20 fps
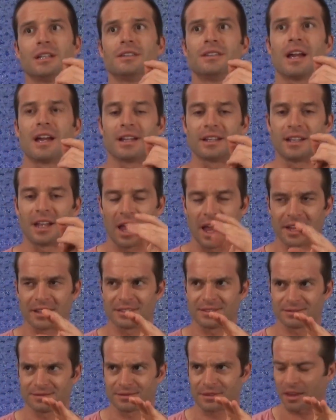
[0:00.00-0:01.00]
that
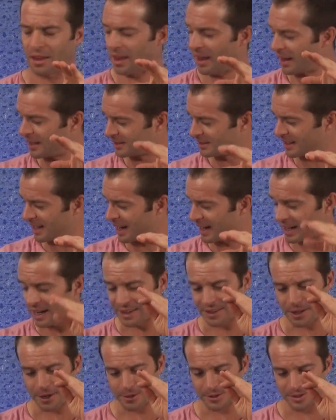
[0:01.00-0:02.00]
it has
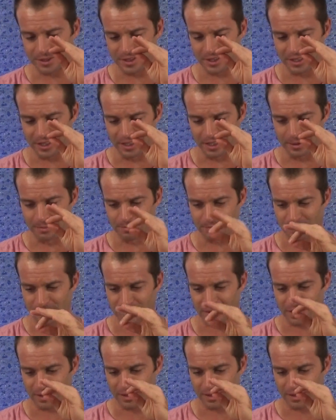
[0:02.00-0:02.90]
that. There was a